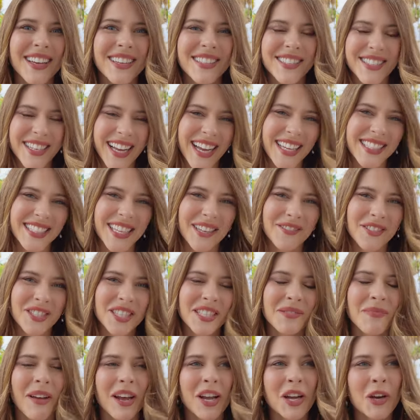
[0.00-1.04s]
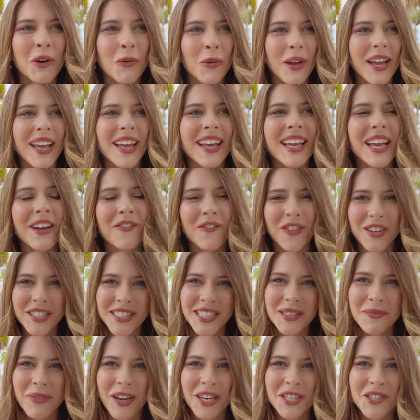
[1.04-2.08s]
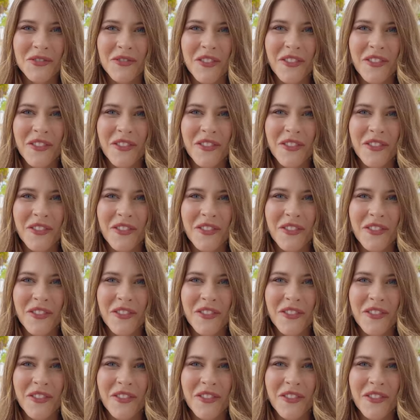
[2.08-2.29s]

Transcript: So guys, that was just my quick first impression